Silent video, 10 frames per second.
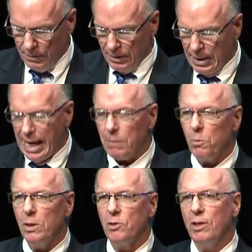That
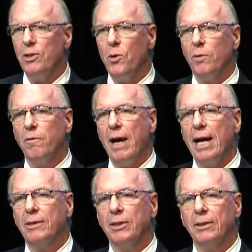was a known
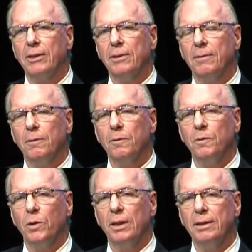factor
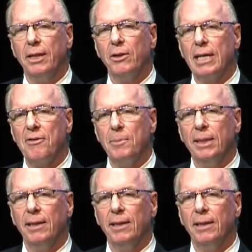for the Ontario government.